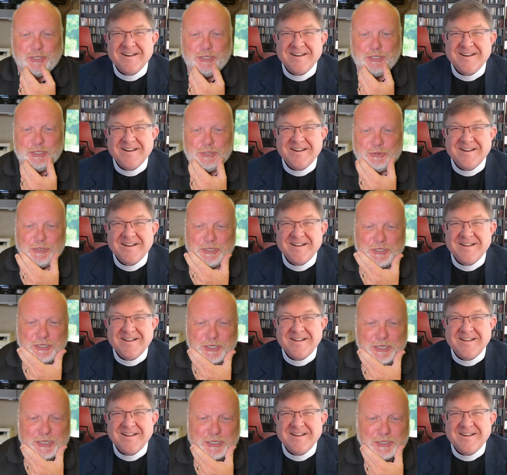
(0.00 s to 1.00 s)

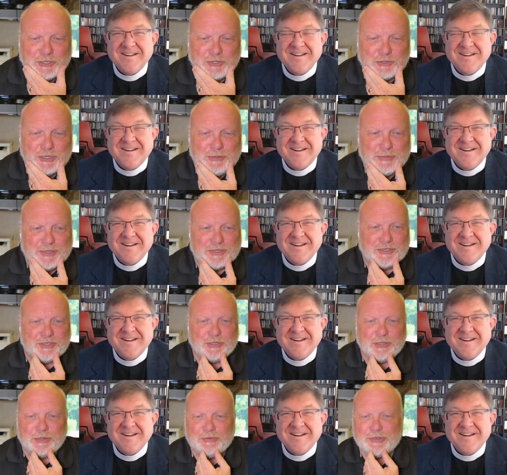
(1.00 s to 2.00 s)
Speaker 1: Jewish
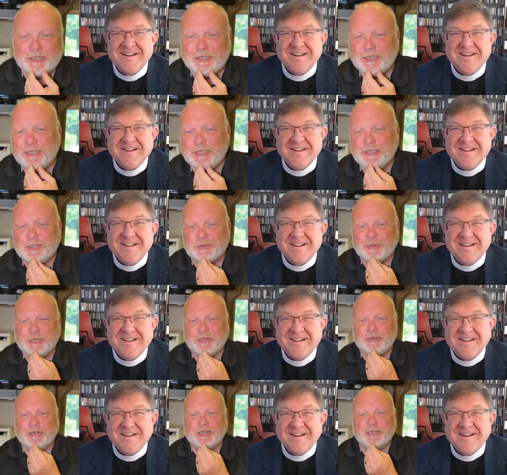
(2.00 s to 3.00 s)
extremists over in
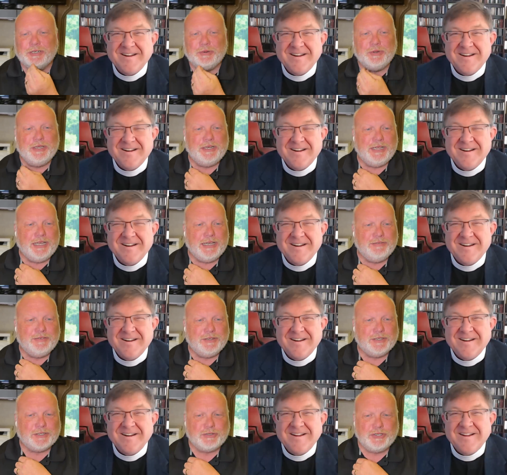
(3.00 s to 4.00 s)
Israel are going
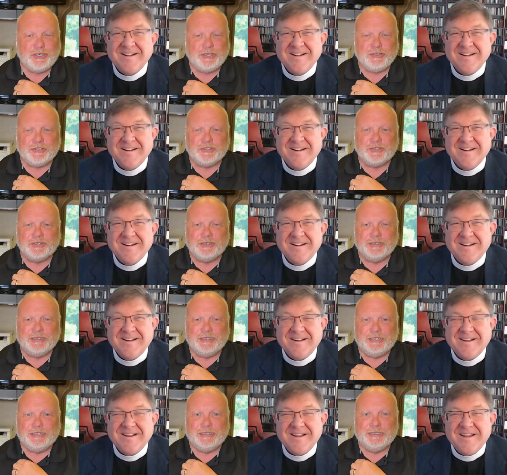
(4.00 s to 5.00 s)
after the Christians.
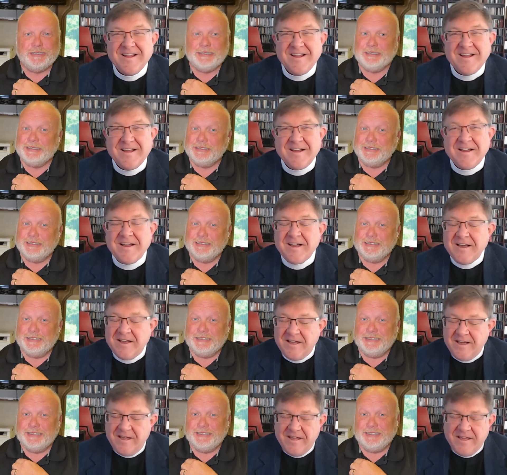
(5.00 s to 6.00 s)

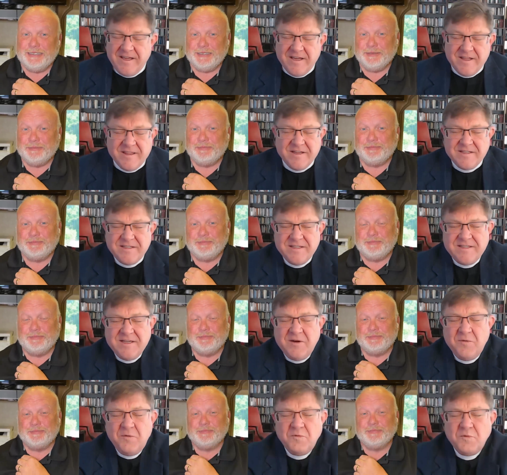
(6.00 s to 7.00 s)
Speaker 2: Yeah, this is
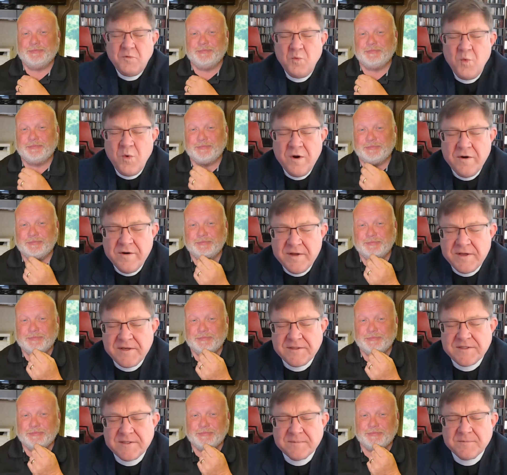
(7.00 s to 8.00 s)
a
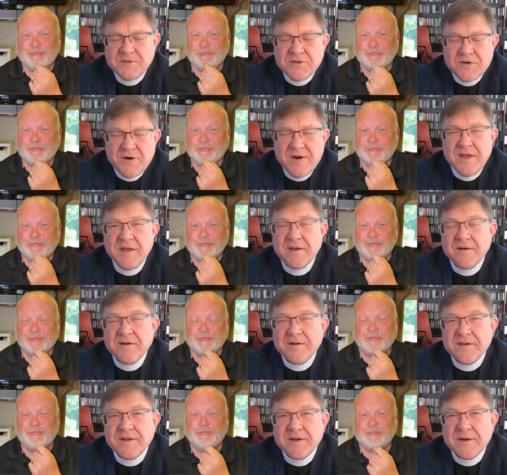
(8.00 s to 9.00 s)
worrying some
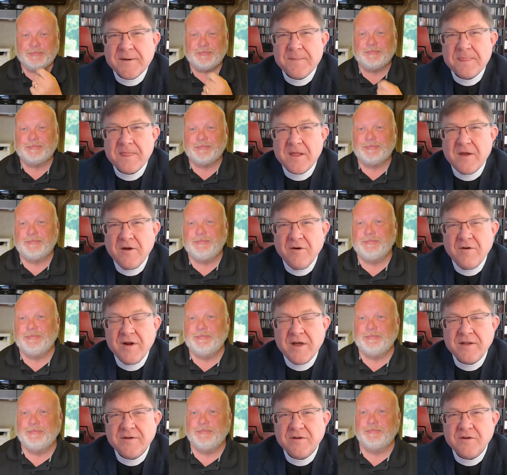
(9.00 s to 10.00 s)
trend uh,
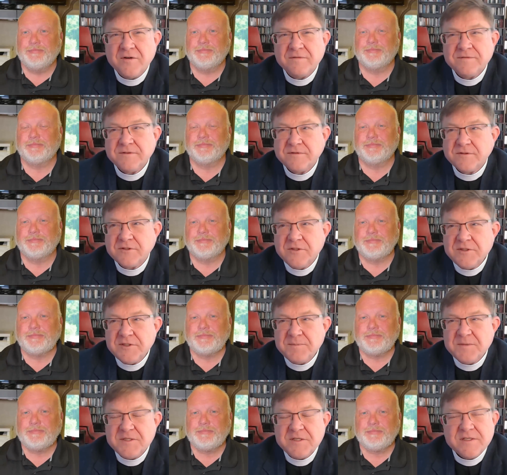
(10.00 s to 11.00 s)
around
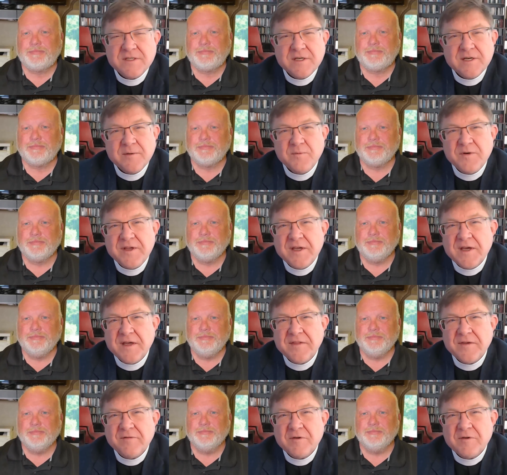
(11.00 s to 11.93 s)
Christmas time, we had the